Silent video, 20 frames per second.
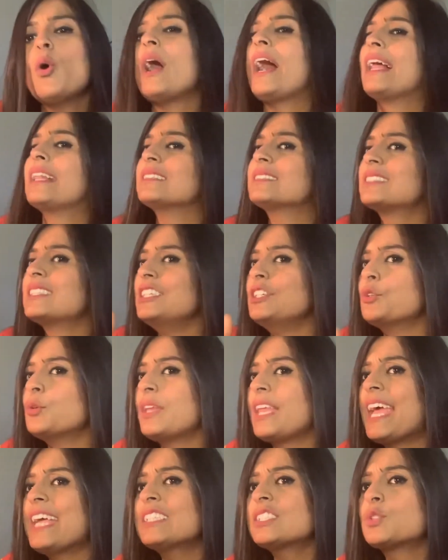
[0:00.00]
I'll see you
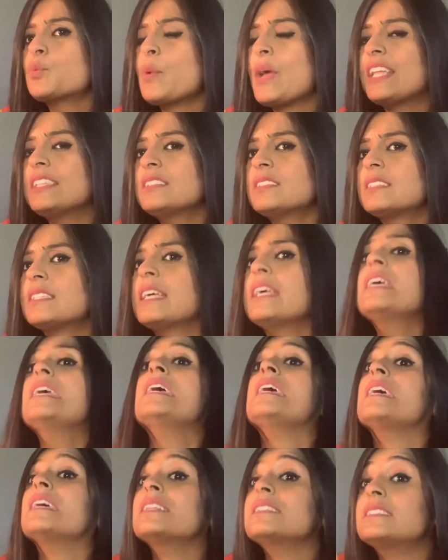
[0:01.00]
next
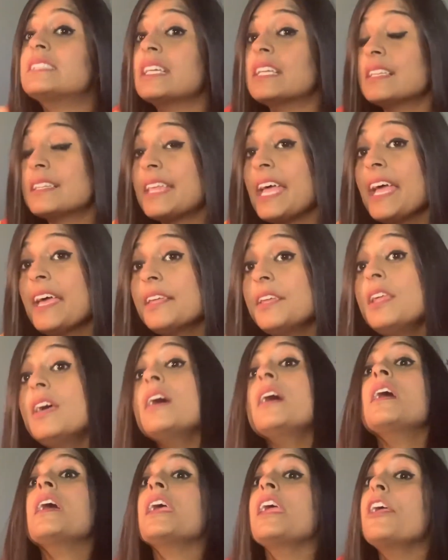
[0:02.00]
Wednesday. Till then,
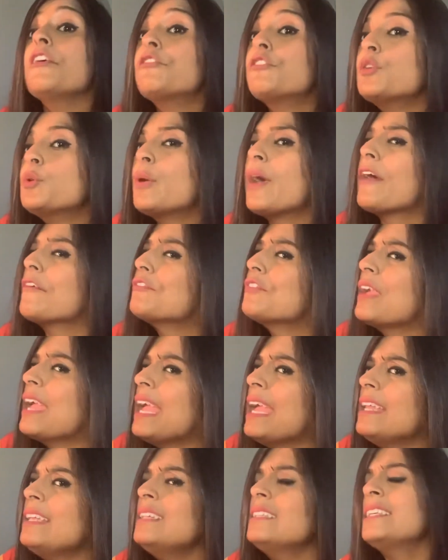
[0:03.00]
if you have
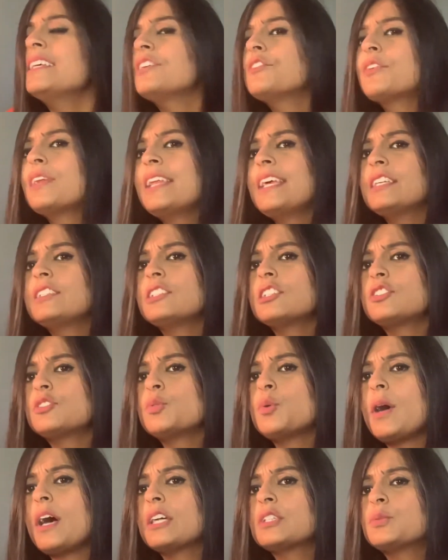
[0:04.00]
anything related to
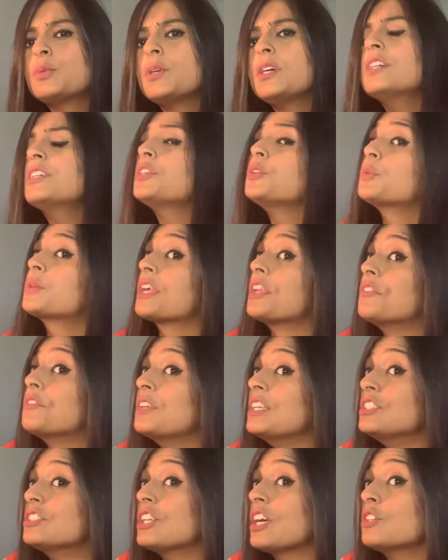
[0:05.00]
artwork, you can
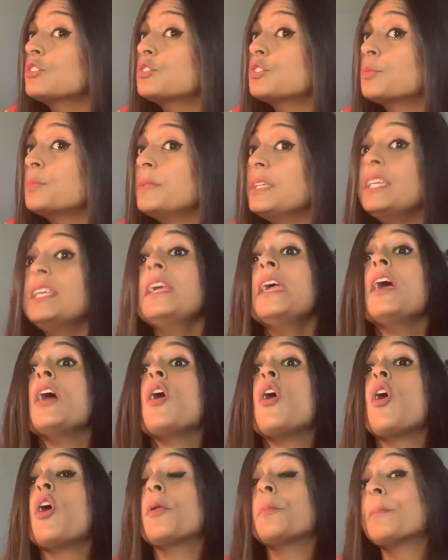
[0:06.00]
reach out to me
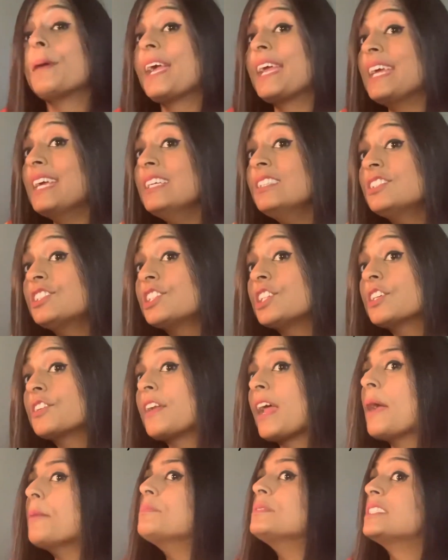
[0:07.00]
on my
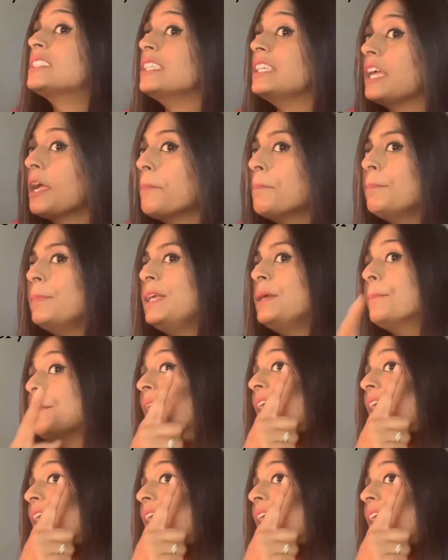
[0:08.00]
Instagram, DM me, my